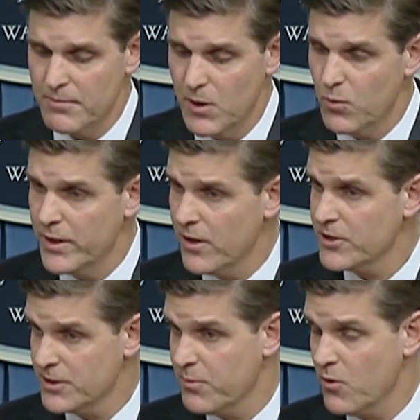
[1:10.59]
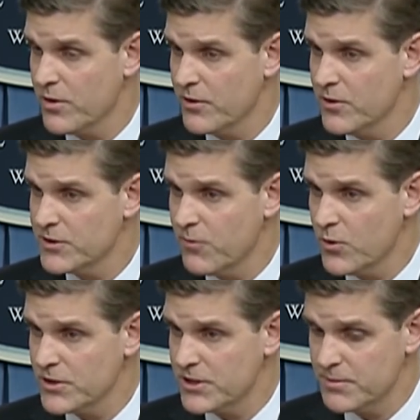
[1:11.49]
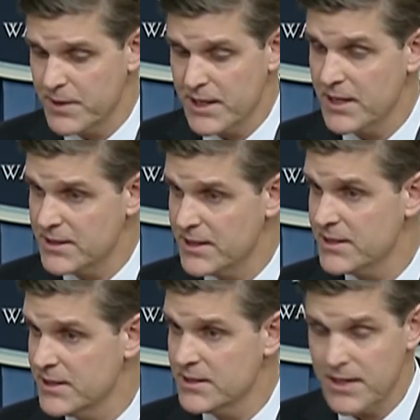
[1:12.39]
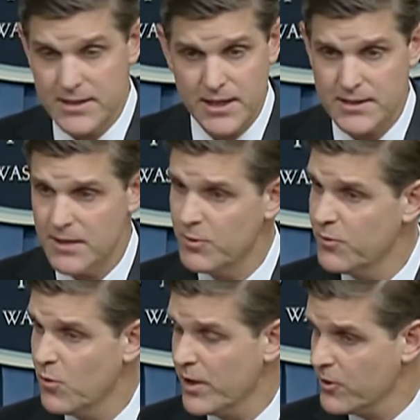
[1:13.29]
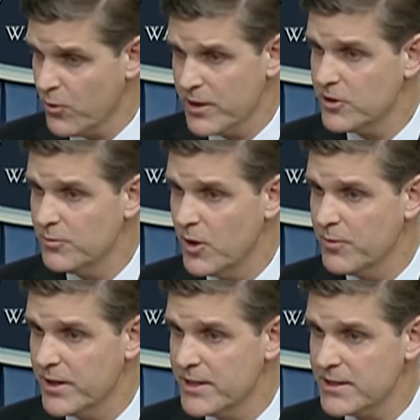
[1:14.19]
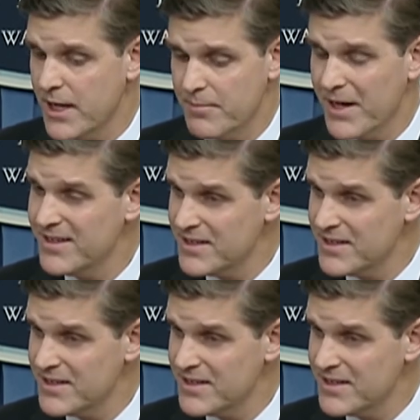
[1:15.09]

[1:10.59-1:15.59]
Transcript: But we are supporting those forces because this is, as I said before, a critical moment in this campaign.